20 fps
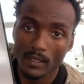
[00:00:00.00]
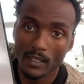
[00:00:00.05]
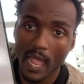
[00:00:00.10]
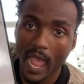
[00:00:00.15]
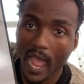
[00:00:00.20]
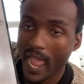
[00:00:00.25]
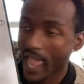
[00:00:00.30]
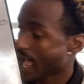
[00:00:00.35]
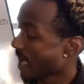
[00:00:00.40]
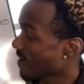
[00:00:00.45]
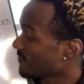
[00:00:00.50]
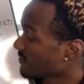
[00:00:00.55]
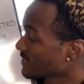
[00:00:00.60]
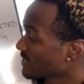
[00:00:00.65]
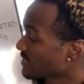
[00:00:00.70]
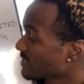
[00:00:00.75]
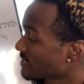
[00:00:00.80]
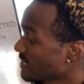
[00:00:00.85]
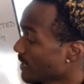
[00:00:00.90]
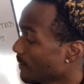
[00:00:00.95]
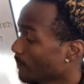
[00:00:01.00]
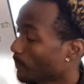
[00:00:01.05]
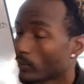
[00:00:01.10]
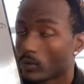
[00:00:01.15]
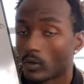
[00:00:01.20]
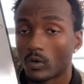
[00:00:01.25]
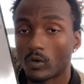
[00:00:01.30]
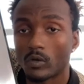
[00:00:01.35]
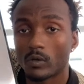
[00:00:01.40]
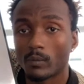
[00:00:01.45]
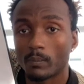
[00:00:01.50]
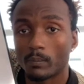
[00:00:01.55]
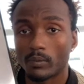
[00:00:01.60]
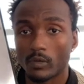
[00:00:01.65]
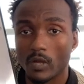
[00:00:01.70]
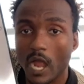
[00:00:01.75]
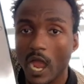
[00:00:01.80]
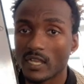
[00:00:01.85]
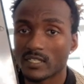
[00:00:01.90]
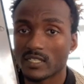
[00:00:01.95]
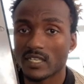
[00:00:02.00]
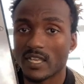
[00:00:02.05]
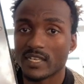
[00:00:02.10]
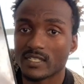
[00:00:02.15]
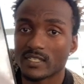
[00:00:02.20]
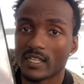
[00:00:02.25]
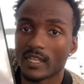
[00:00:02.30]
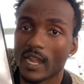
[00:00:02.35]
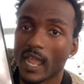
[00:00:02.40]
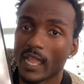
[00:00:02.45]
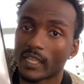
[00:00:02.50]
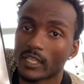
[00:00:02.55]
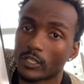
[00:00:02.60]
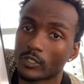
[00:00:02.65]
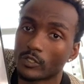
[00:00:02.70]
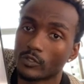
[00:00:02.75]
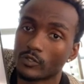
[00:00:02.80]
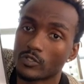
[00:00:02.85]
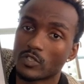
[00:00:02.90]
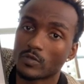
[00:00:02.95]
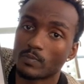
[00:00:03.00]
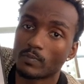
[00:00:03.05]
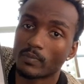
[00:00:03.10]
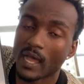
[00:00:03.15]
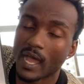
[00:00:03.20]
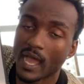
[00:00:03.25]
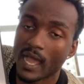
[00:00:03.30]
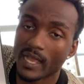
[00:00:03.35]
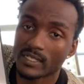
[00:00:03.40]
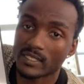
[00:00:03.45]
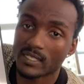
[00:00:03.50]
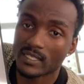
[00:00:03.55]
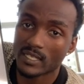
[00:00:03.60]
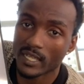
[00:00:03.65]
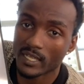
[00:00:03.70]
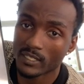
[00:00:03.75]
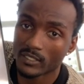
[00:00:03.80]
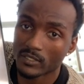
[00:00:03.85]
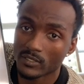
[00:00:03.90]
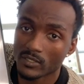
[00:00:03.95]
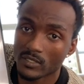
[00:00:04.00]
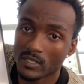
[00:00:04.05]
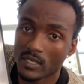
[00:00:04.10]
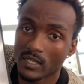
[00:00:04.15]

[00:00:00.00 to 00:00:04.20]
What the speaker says: I have a simple process that I use behind sales